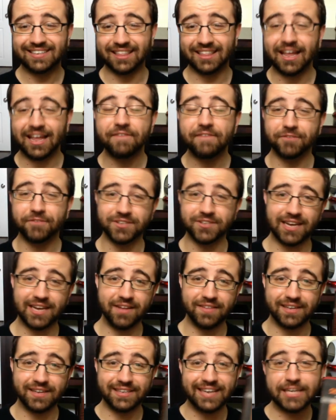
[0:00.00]
delightful
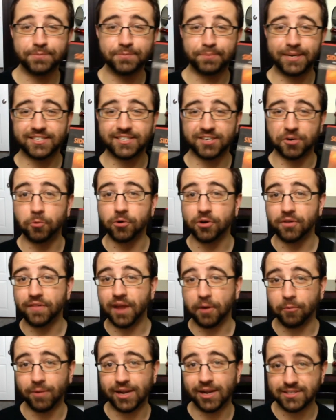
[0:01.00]
tale that takes place in a world
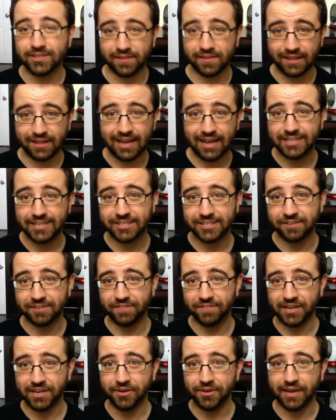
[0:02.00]
that runs on the logic of
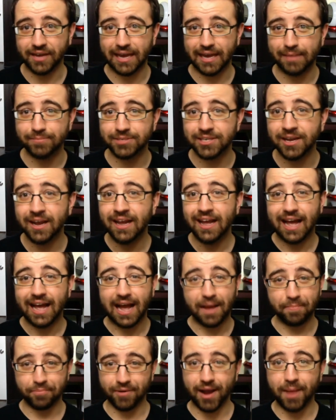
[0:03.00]
video games.
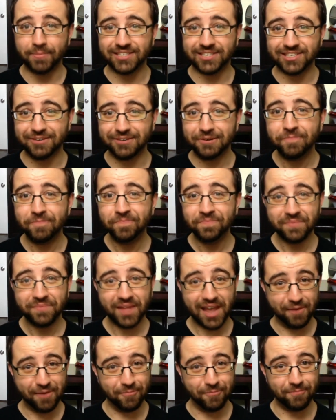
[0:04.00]
I promise you,
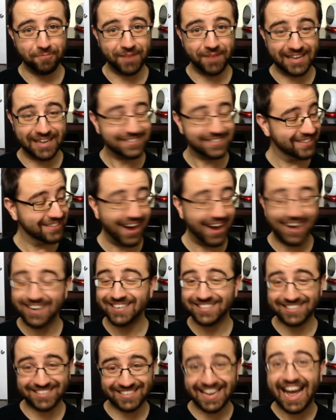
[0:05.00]
it is not
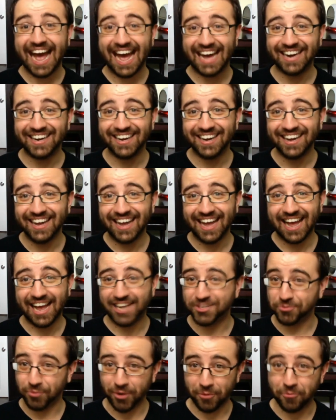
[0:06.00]
as sad
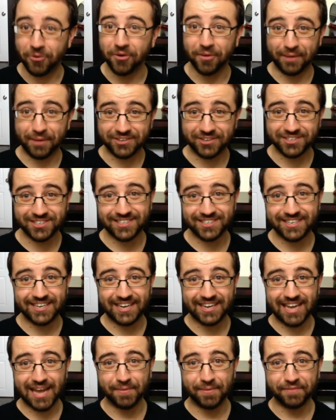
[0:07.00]
as what we're about to see
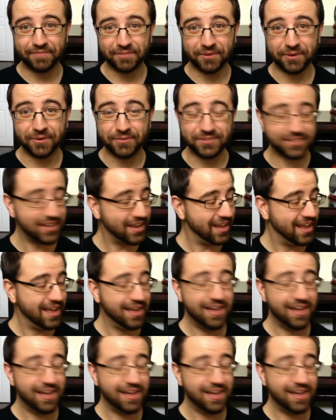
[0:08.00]
in Game of Thrones,